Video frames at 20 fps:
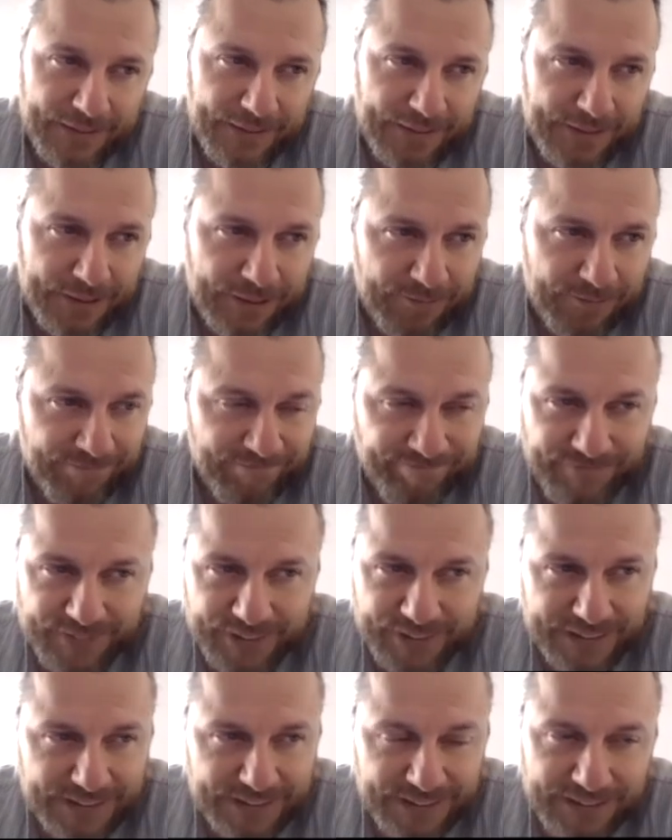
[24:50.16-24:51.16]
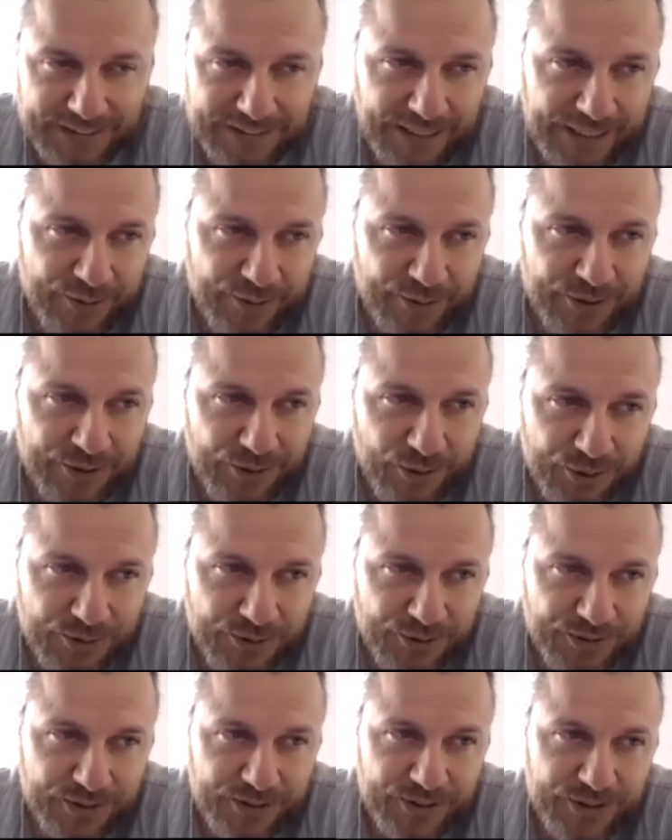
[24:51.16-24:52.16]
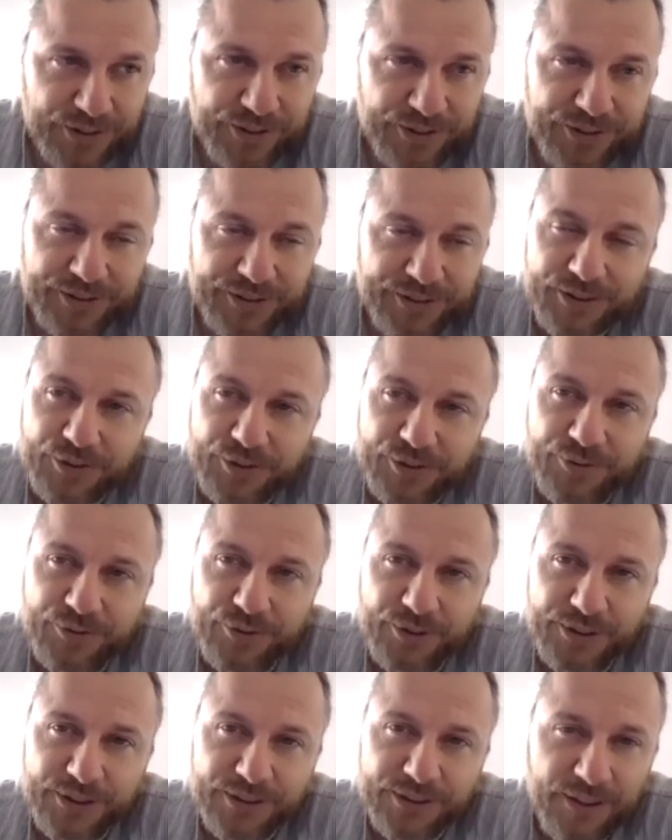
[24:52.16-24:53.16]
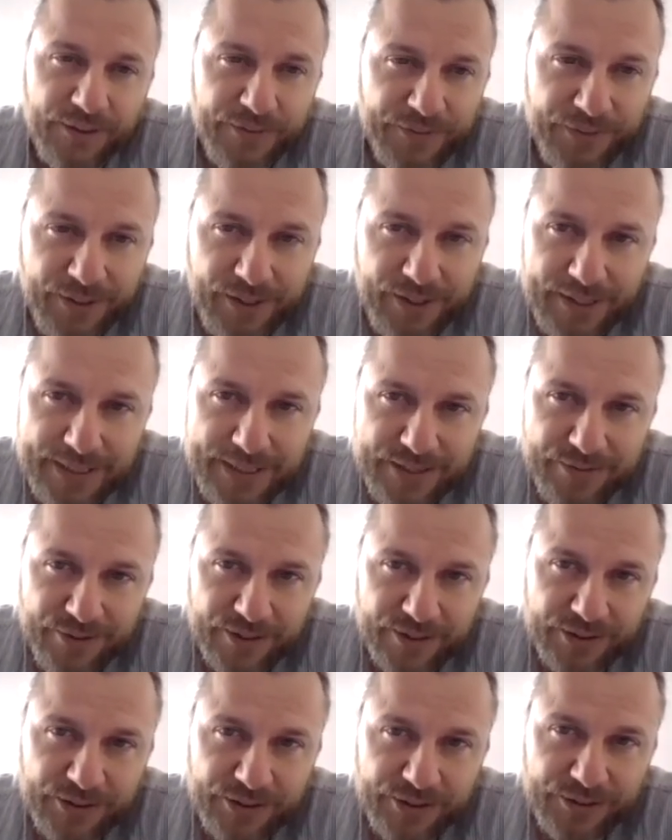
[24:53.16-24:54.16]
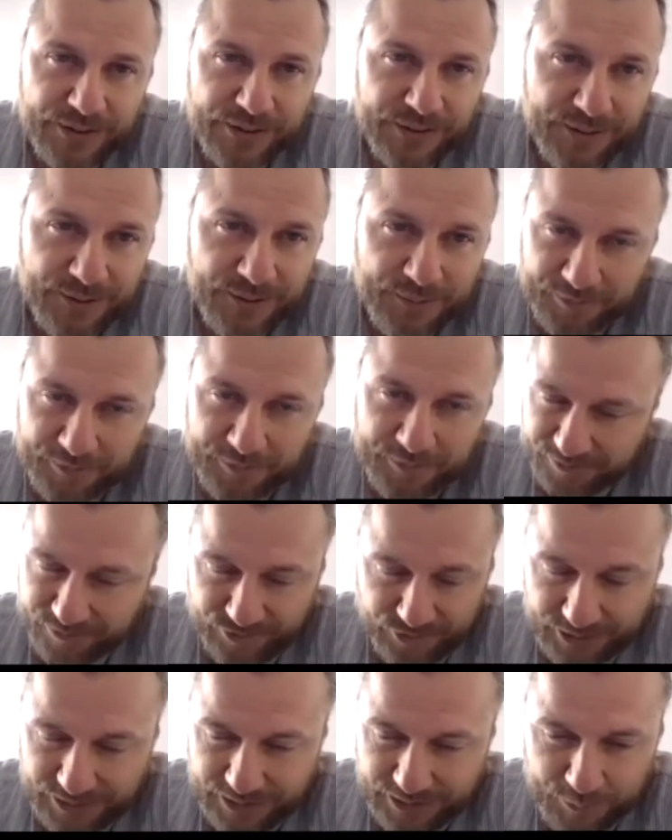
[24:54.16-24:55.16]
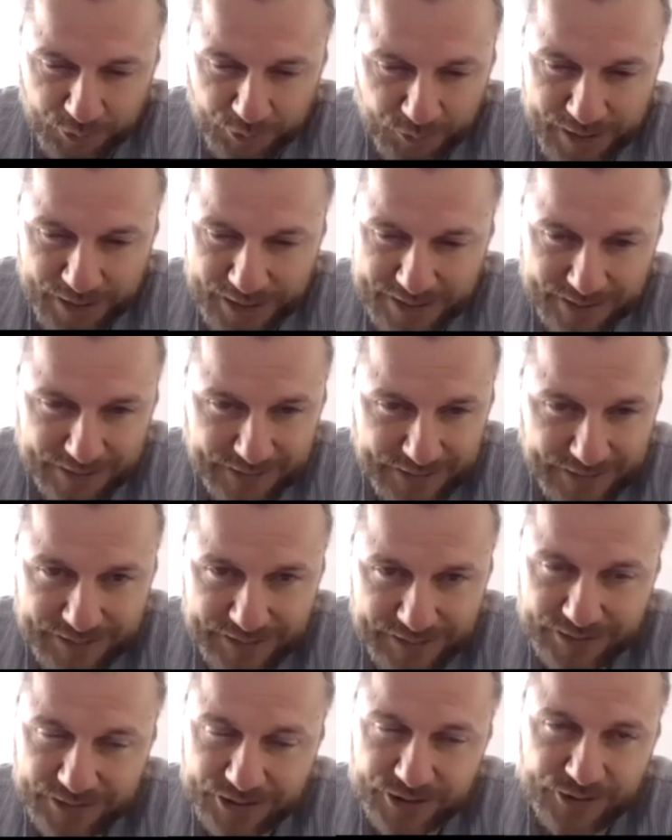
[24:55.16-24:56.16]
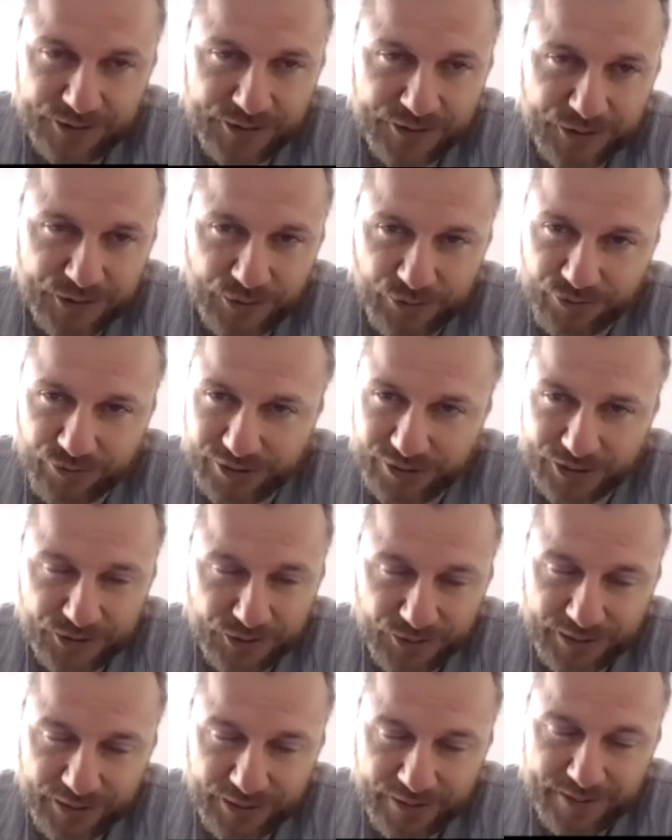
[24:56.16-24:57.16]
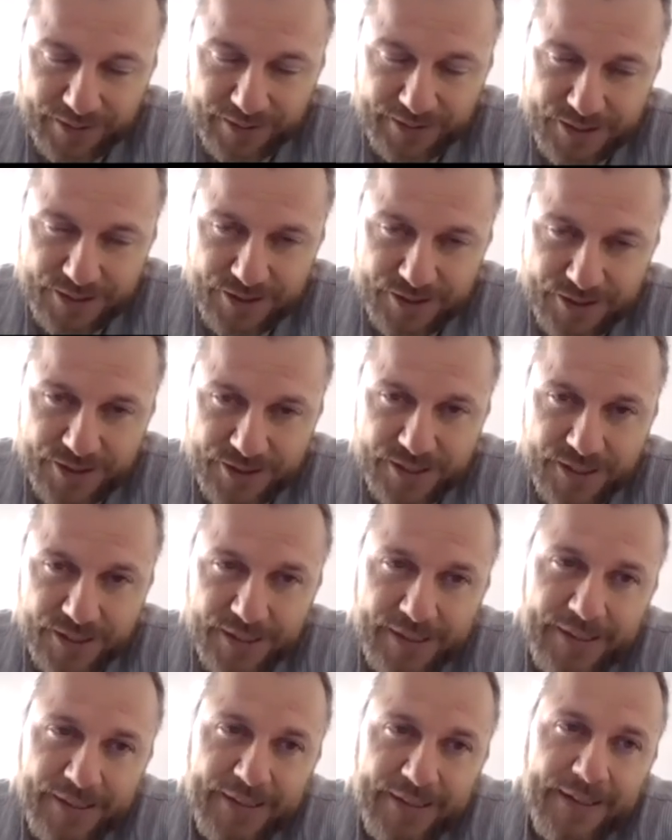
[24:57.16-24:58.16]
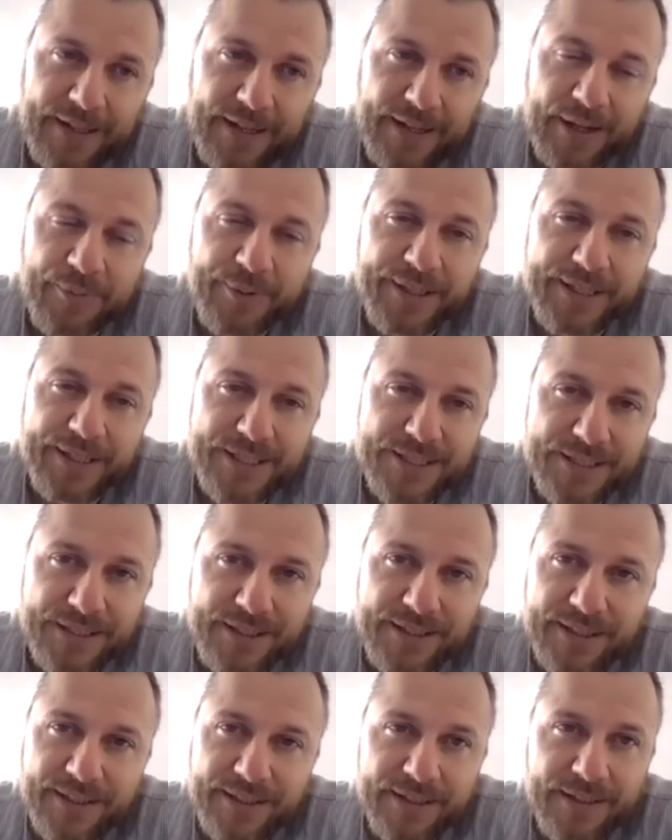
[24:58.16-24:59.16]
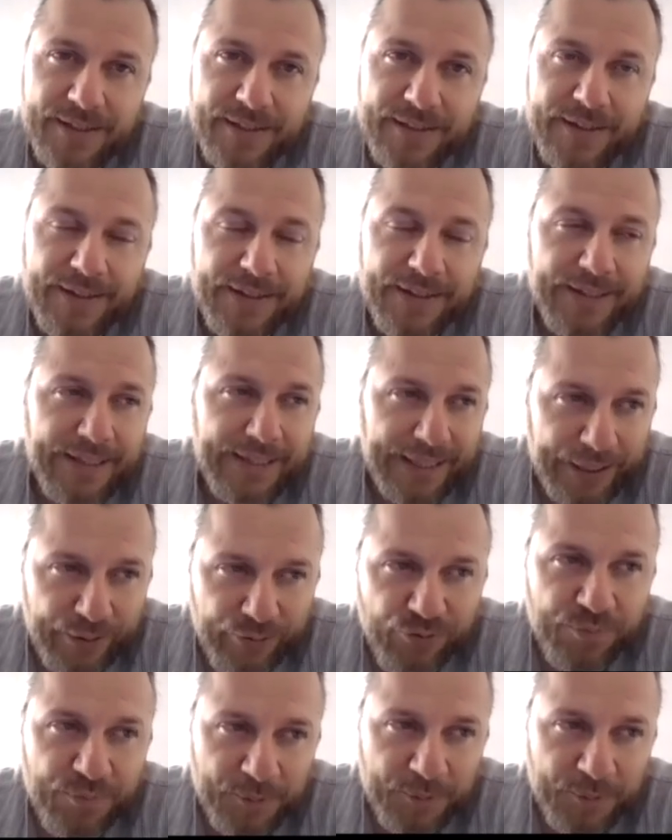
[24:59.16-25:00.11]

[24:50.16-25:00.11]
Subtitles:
you could say, psychosocial concerns versus other kinds of concerns, for example, basic needs concerns or physical health concerns. And we could see that if